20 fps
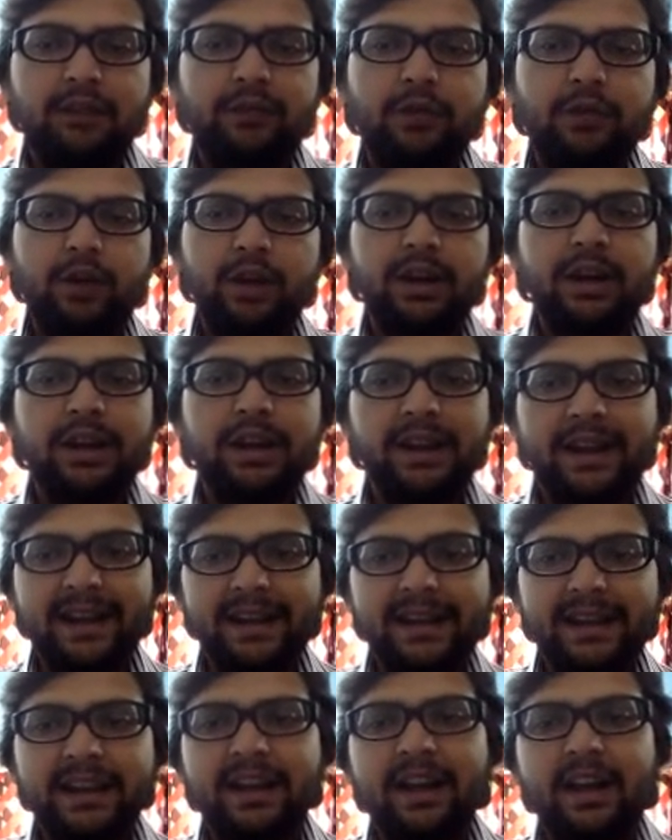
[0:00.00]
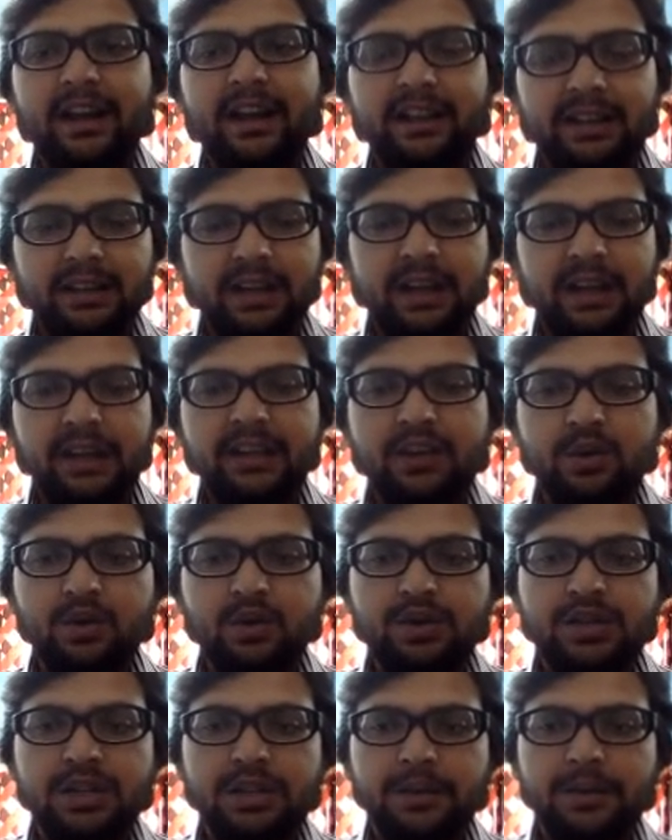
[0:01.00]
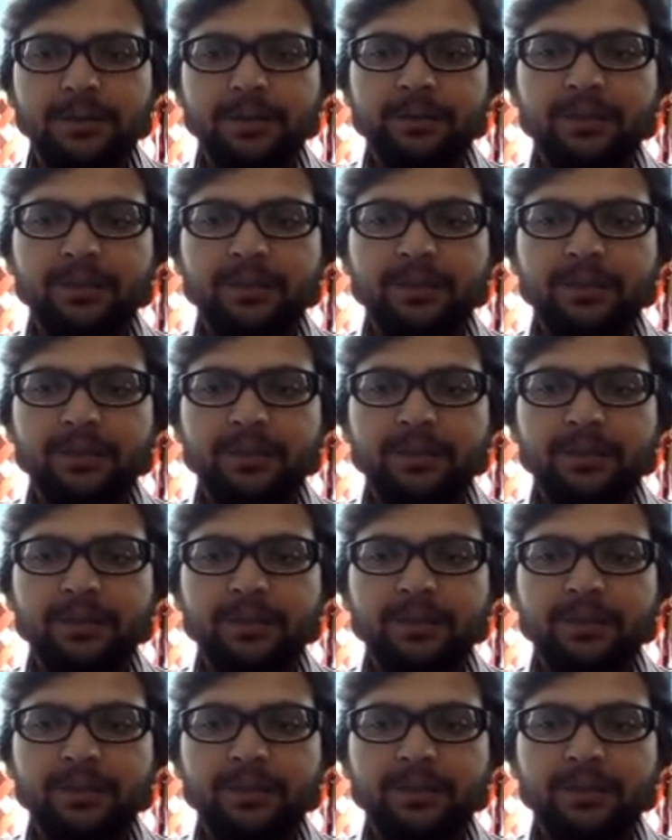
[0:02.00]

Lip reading: for any other user